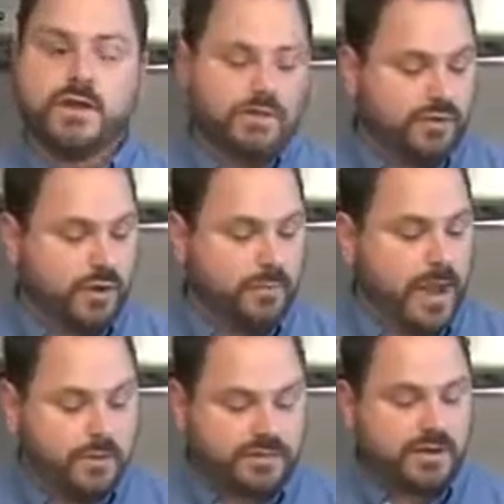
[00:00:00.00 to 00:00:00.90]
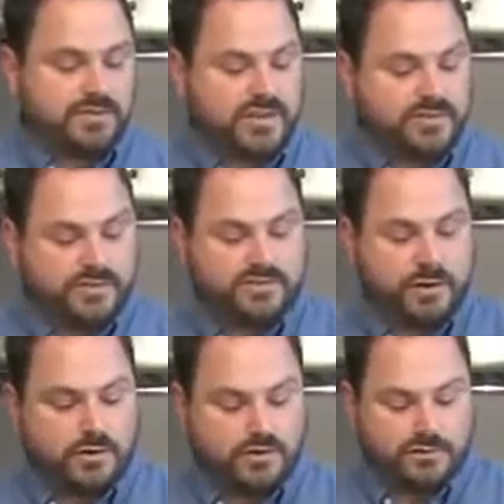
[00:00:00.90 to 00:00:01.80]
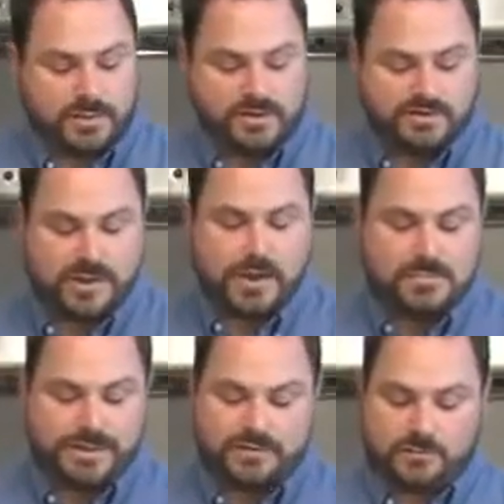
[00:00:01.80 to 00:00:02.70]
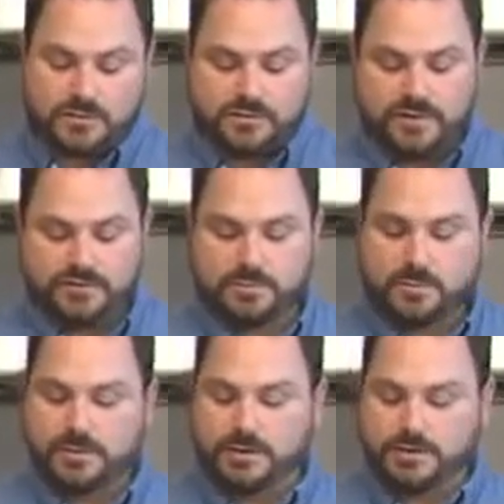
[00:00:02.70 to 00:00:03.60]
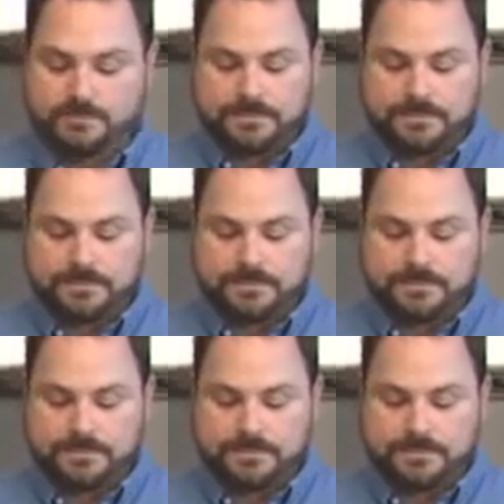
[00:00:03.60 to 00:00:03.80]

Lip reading: So I was going to zest these oranges, but instead I peeled them with a vegetable peeler.